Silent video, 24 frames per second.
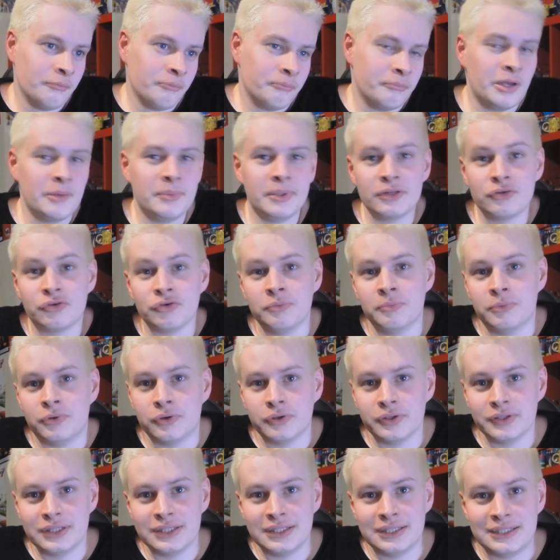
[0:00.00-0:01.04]
Maybe I'll do
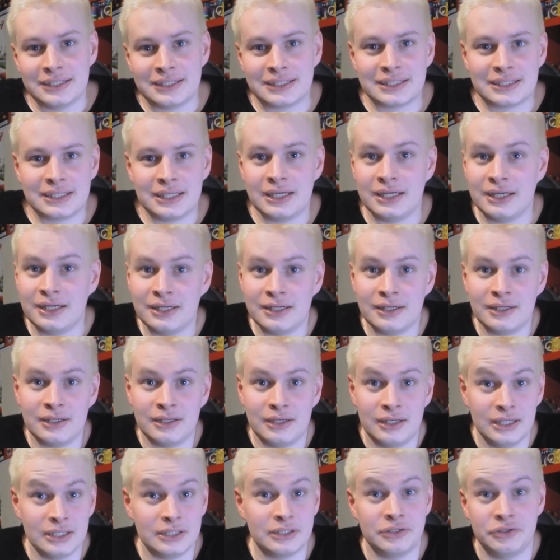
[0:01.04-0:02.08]
more of these.
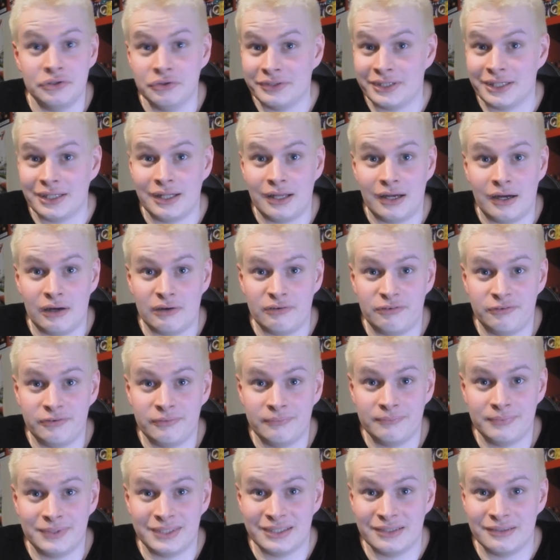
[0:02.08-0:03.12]
I could use a laugh,
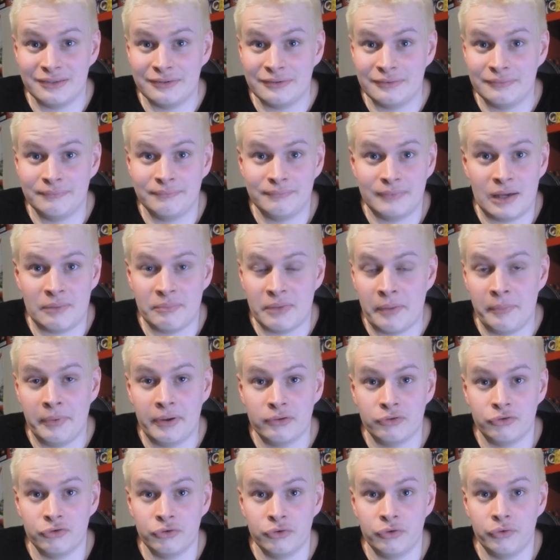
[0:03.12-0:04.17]
so... And maybe
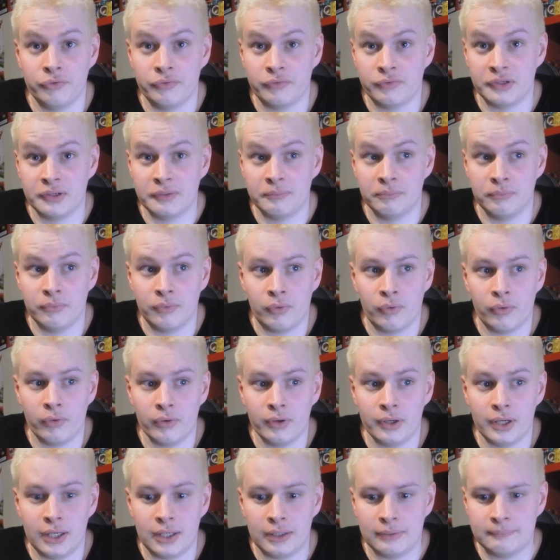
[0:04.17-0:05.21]
I'll do some
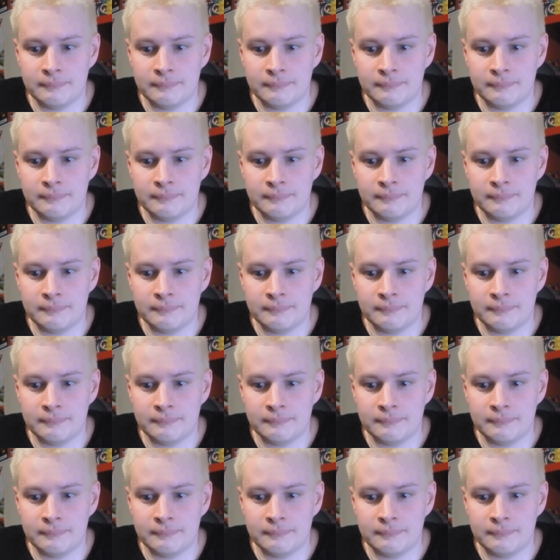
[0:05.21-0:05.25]
more,